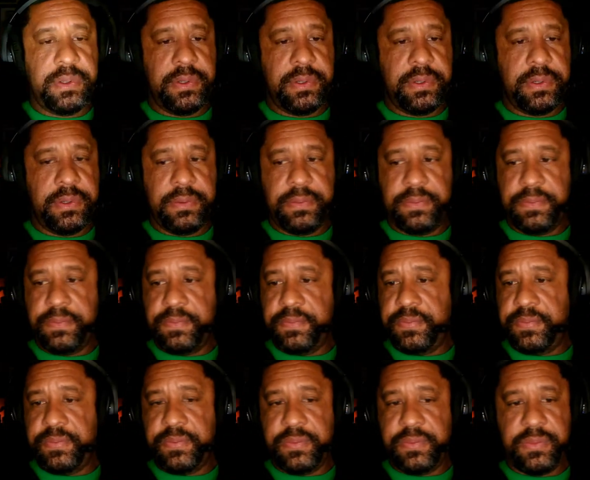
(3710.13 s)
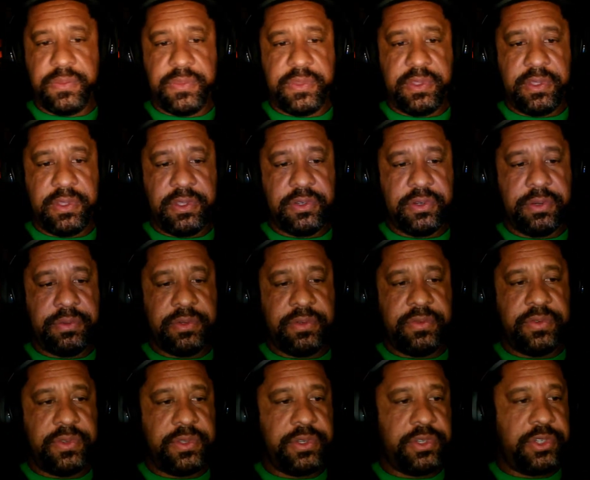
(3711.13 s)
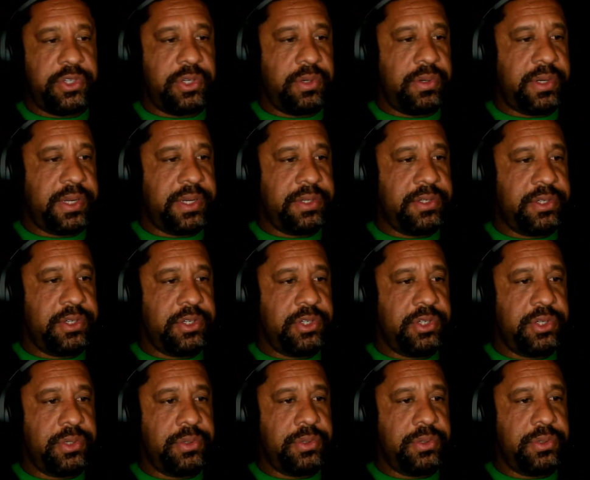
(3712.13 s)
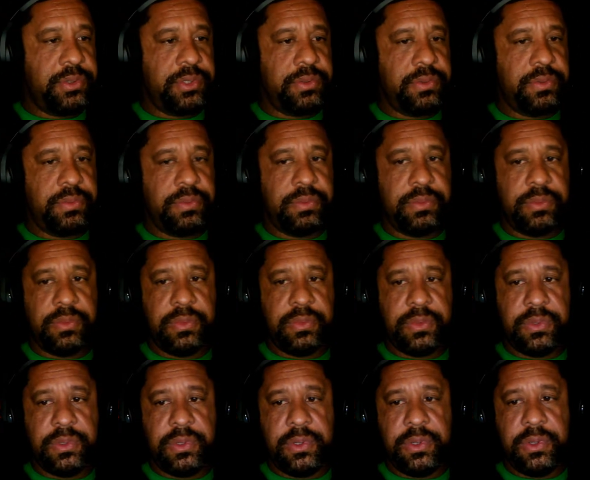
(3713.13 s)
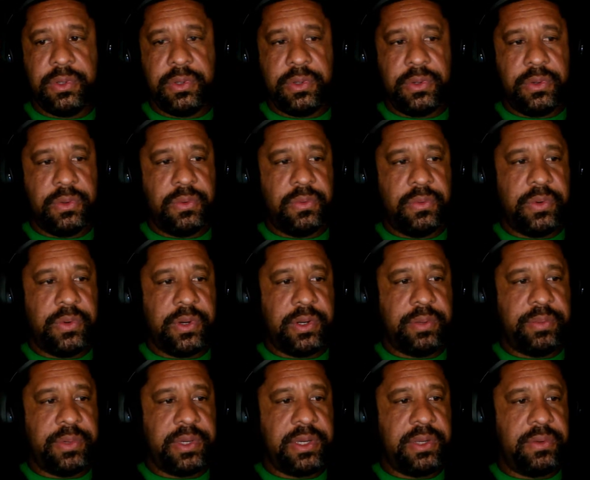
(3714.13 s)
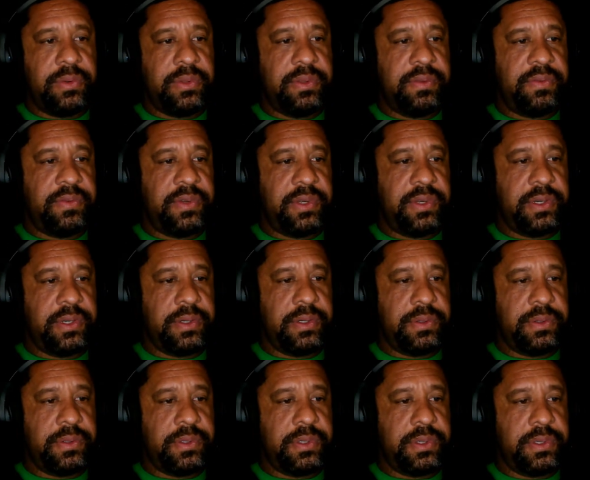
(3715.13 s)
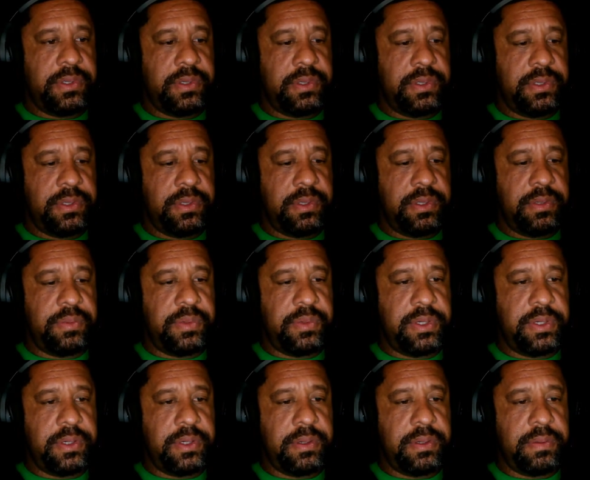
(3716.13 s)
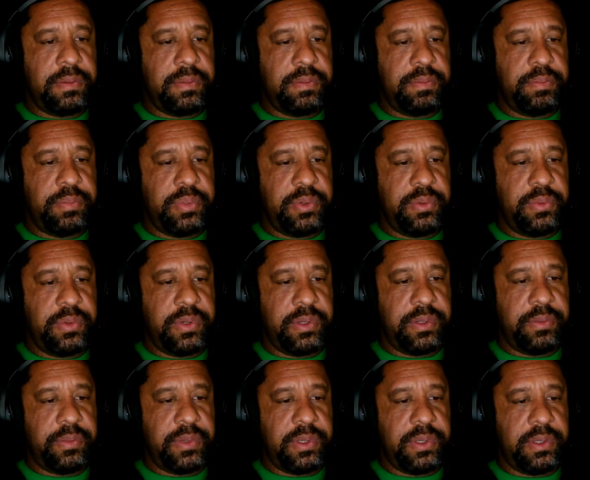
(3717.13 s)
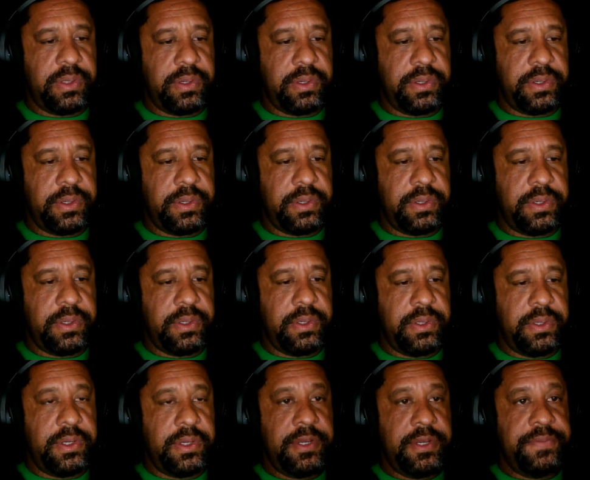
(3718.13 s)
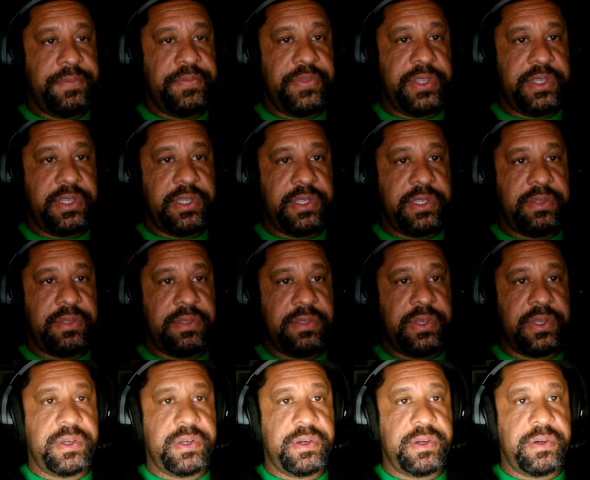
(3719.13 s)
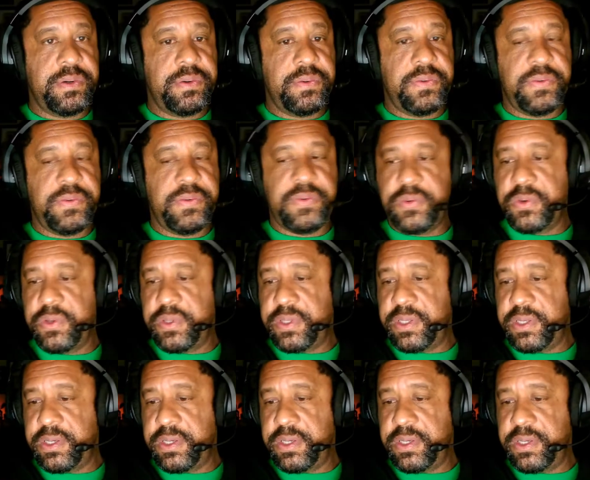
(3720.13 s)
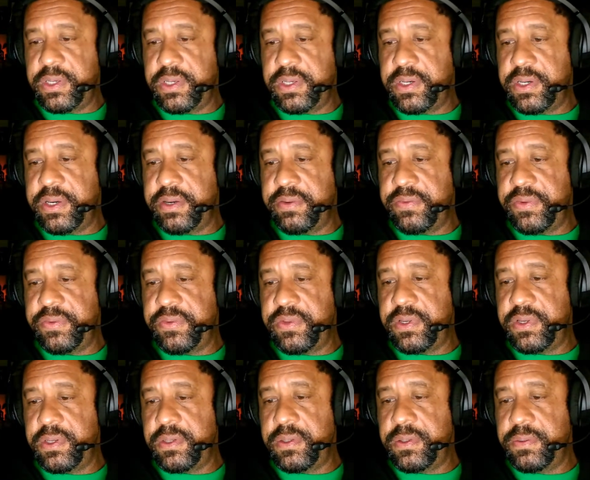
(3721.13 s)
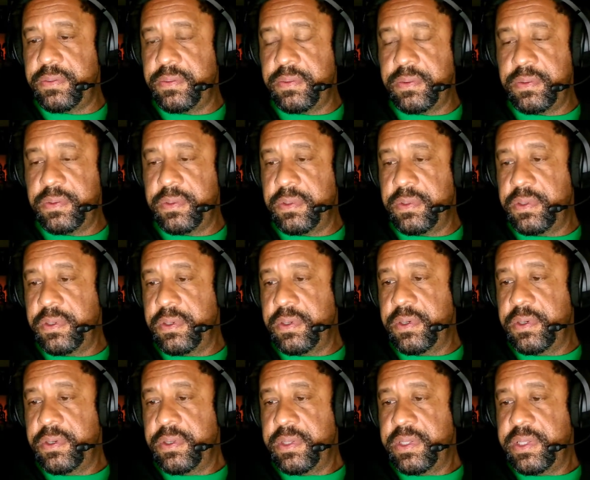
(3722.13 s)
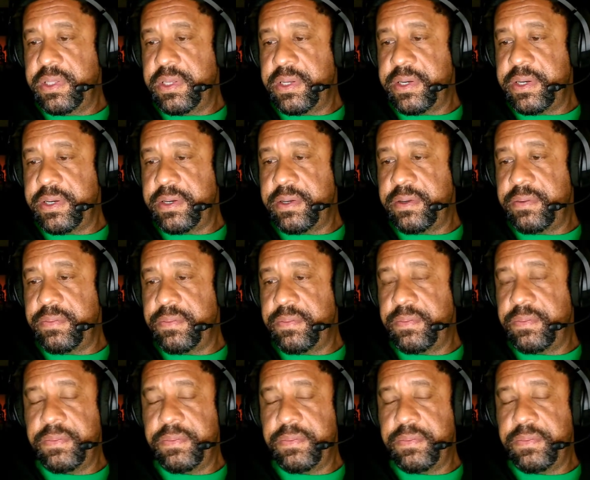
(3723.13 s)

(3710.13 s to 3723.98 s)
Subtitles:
description for the show, it actually shows you where to begin with the videos. So let me put one of them in there. This is the video for the F-15 that I posted earlier.